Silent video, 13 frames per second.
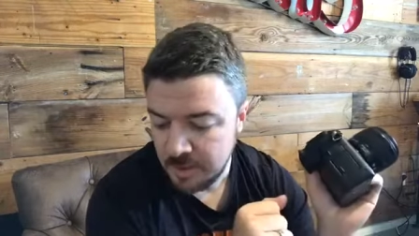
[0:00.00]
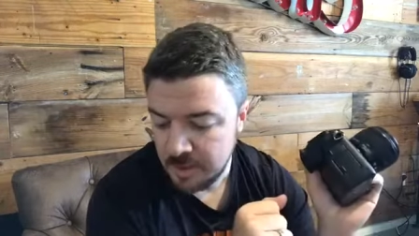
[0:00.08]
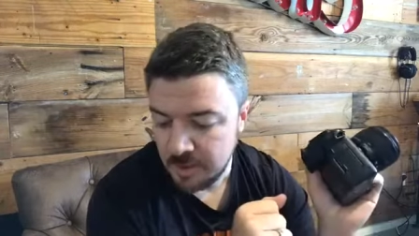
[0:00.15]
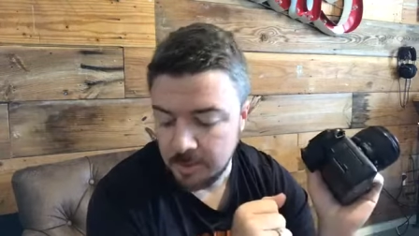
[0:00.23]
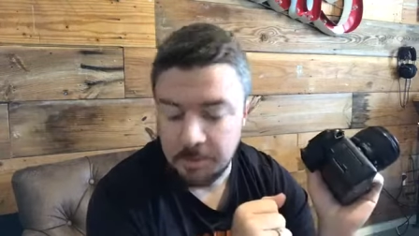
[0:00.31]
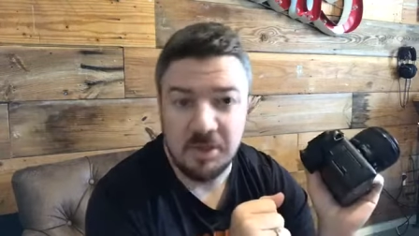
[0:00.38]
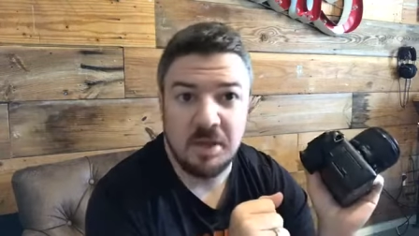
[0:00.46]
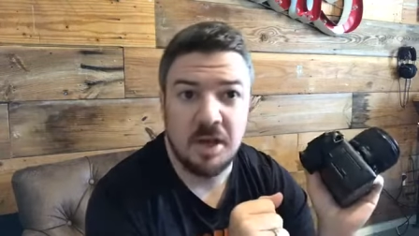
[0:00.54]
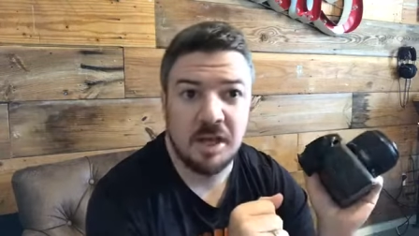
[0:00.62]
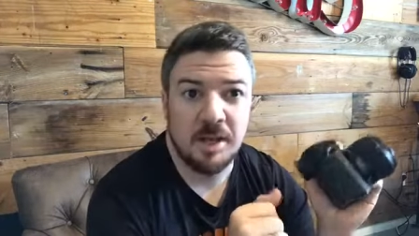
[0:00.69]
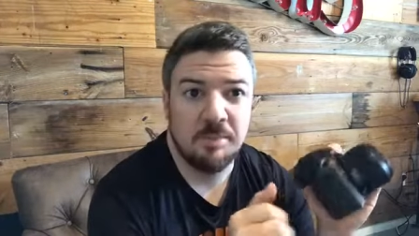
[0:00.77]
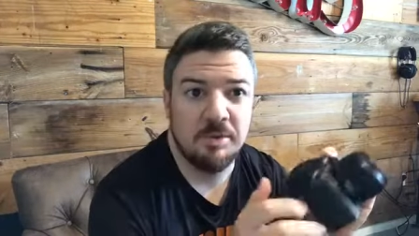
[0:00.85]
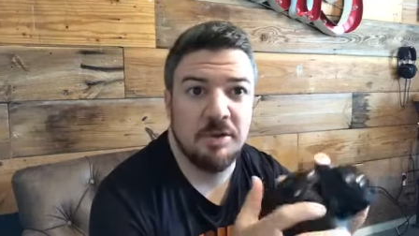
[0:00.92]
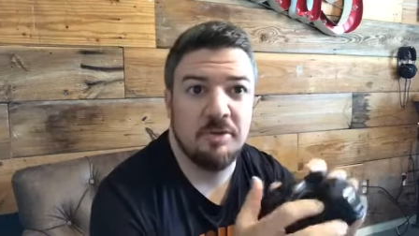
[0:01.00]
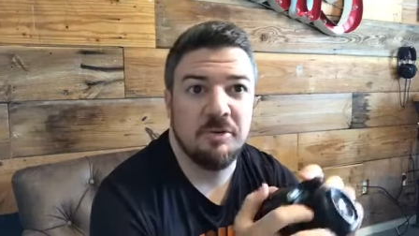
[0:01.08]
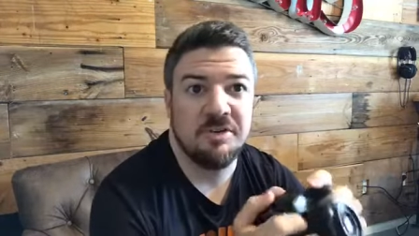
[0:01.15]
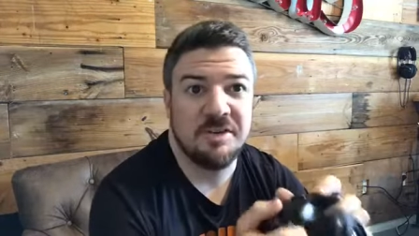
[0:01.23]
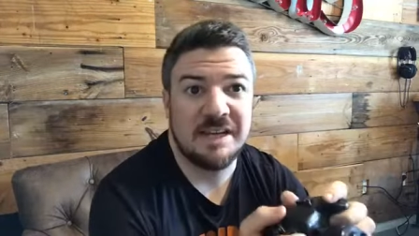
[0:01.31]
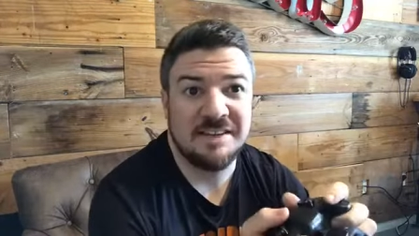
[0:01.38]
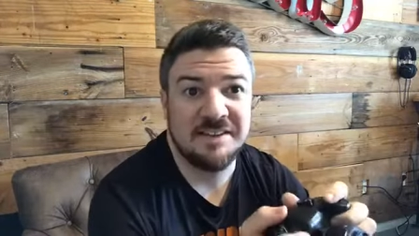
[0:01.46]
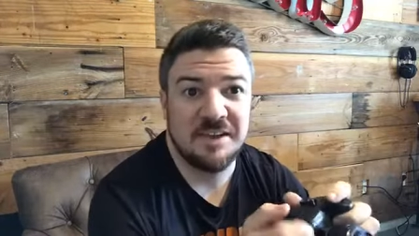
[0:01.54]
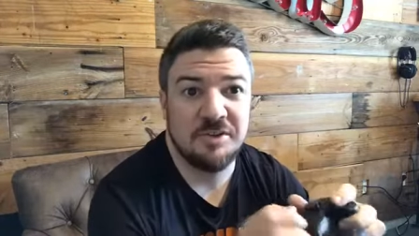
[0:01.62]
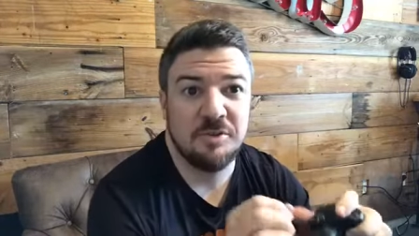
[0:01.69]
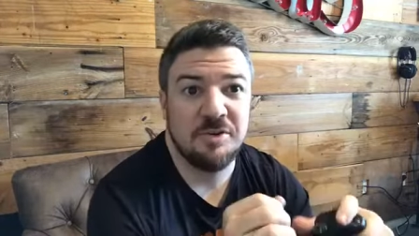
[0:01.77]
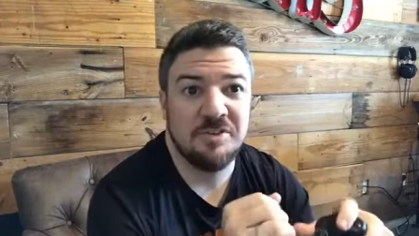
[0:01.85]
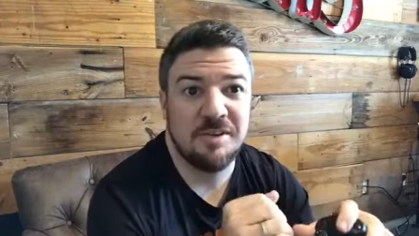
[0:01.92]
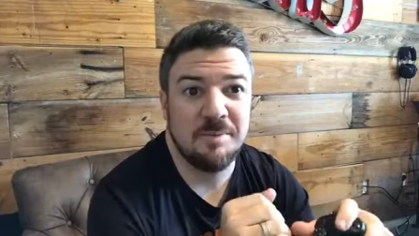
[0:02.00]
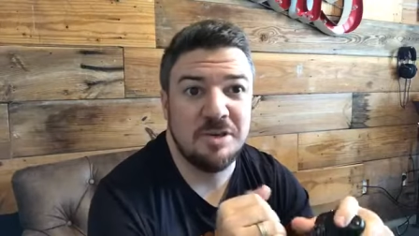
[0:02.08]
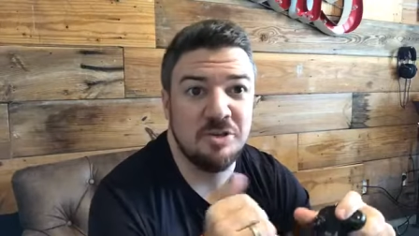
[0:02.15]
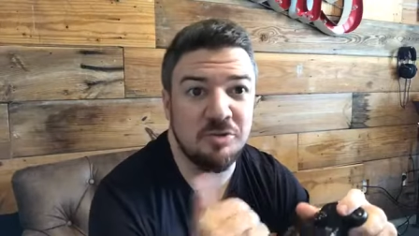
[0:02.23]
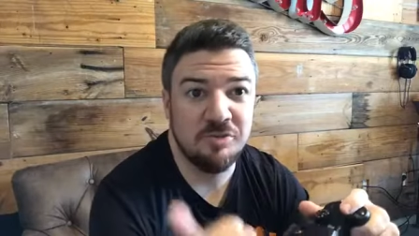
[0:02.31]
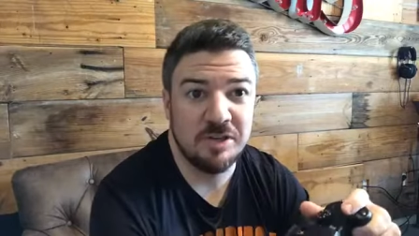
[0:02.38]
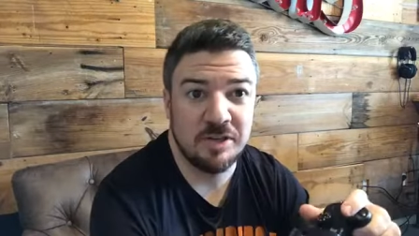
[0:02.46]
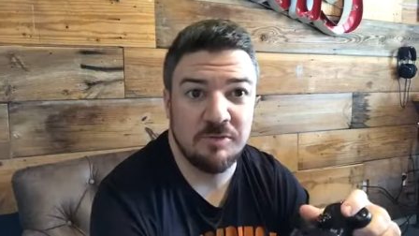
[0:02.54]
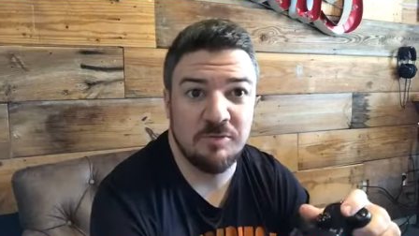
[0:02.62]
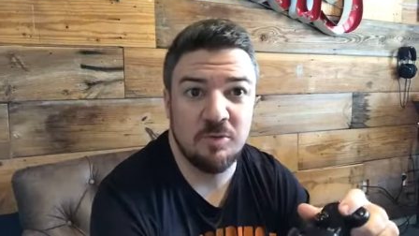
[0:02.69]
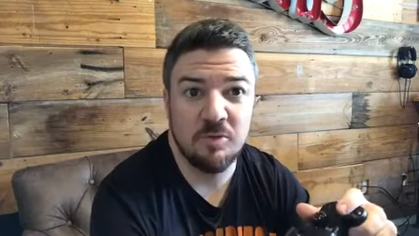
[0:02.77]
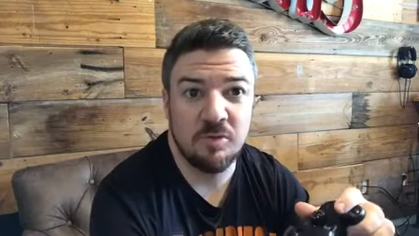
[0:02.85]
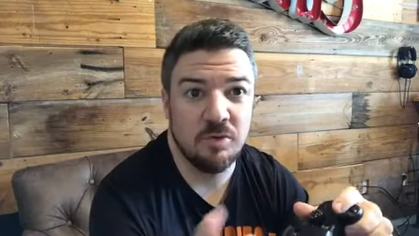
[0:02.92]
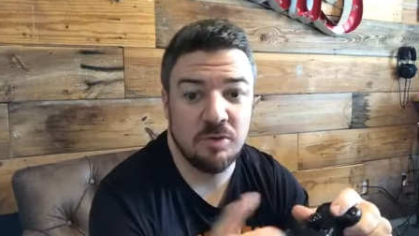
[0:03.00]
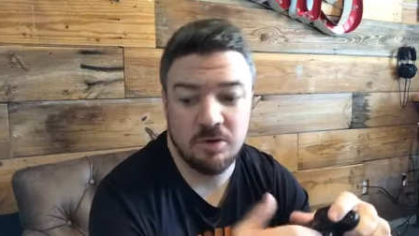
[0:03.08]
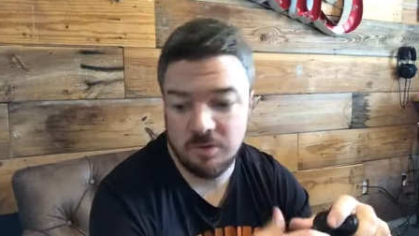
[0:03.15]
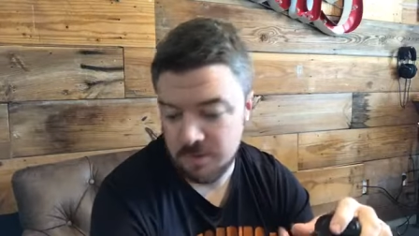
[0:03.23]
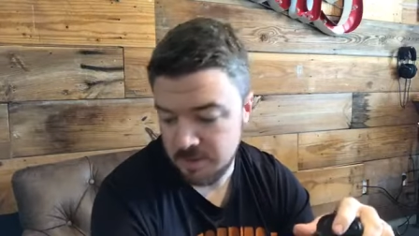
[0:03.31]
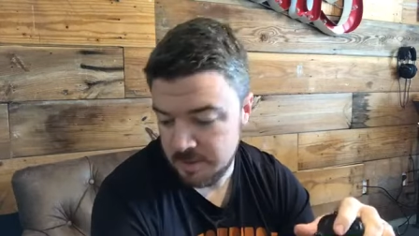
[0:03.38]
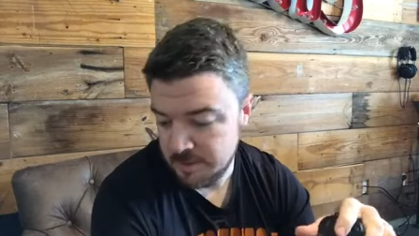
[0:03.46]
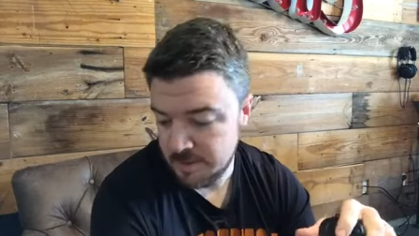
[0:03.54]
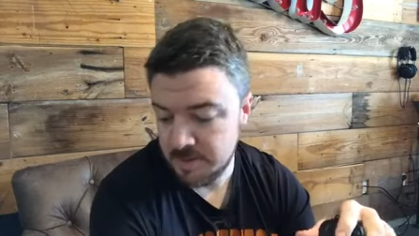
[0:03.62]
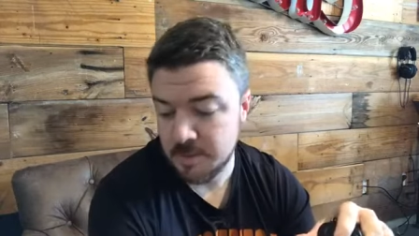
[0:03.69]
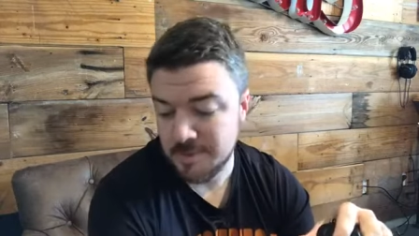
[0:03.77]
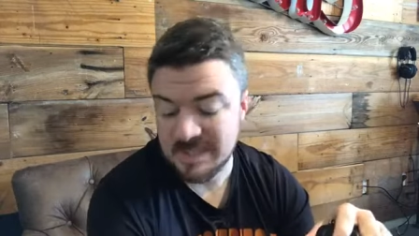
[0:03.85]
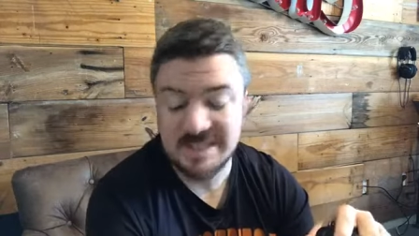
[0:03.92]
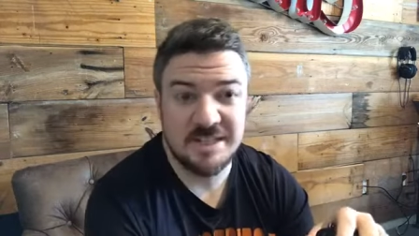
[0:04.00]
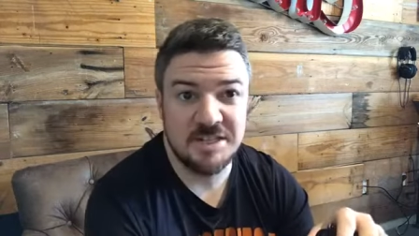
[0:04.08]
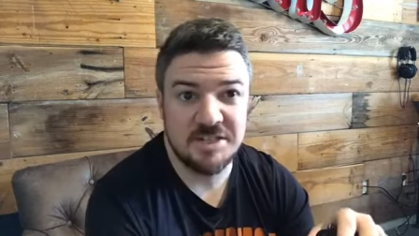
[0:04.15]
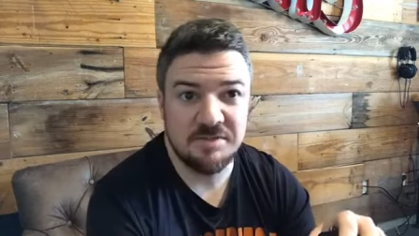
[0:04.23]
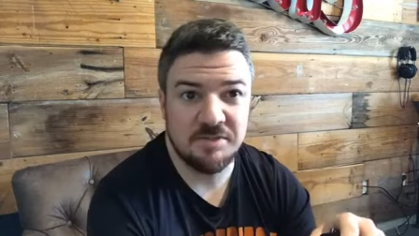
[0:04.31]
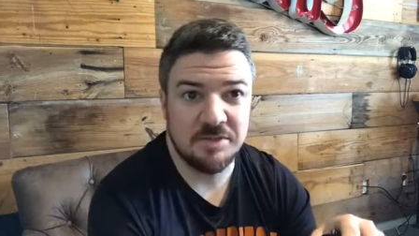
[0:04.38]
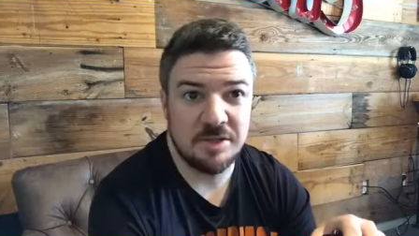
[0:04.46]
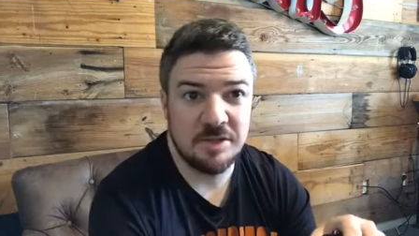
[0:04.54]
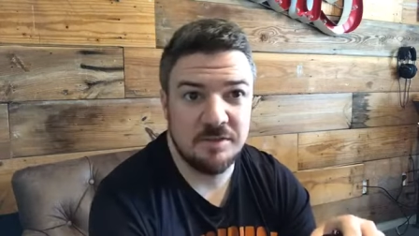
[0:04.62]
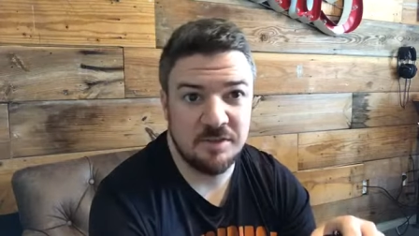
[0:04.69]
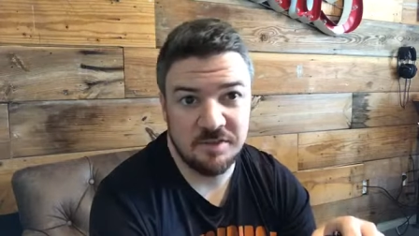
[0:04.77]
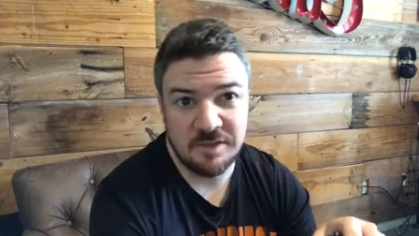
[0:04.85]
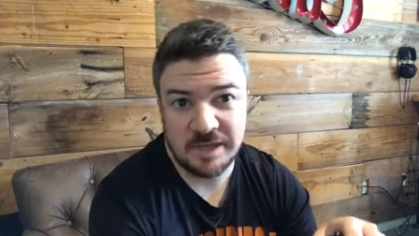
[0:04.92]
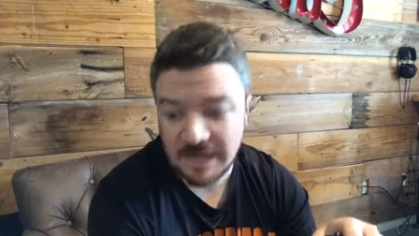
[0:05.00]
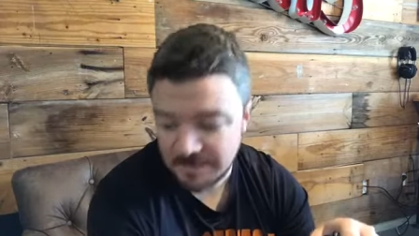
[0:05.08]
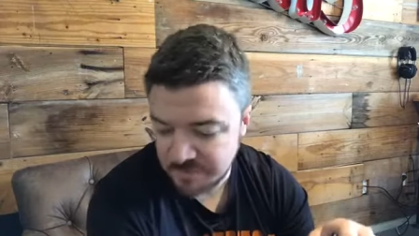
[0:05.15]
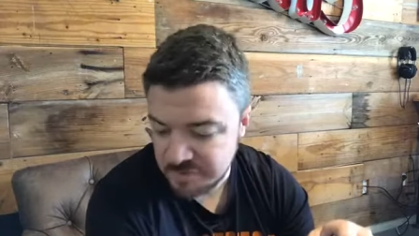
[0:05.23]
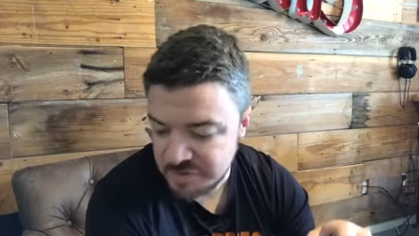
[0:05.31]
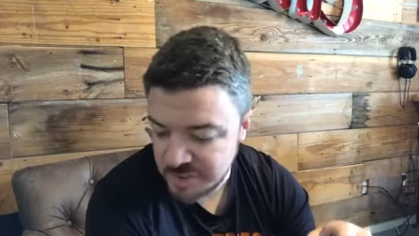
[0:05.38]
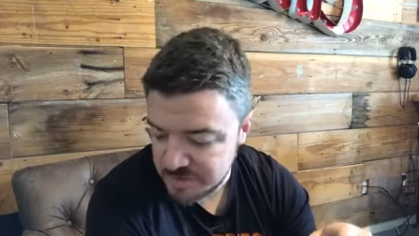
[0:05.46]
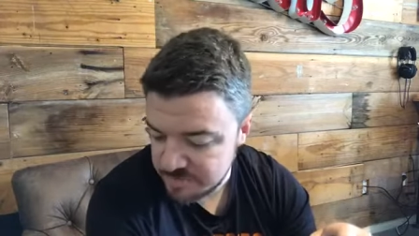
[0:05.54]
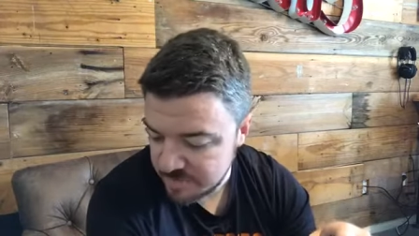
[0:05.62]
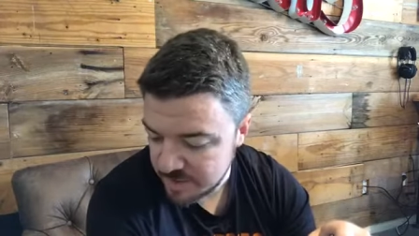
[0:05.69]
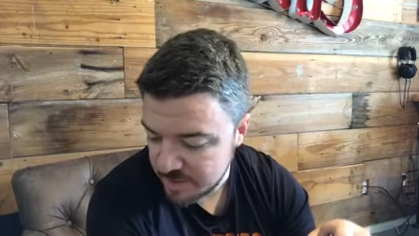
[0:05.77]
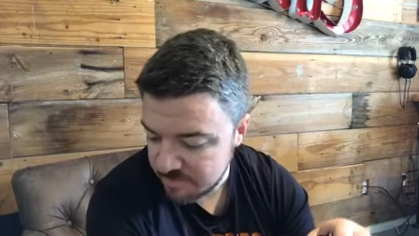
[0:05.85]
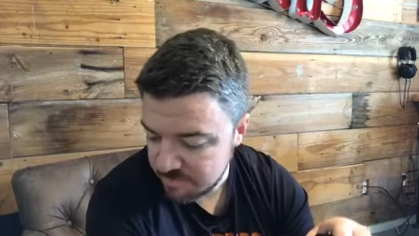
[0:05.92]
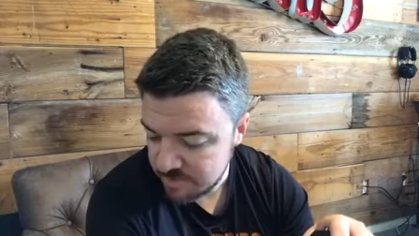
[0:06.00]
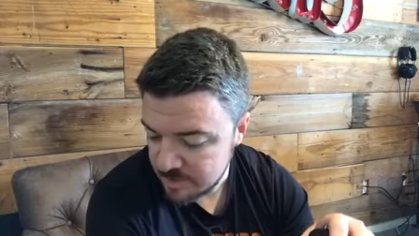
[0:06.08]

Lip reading: but a couple other accessories that I've been using for extensively since I got the GH5.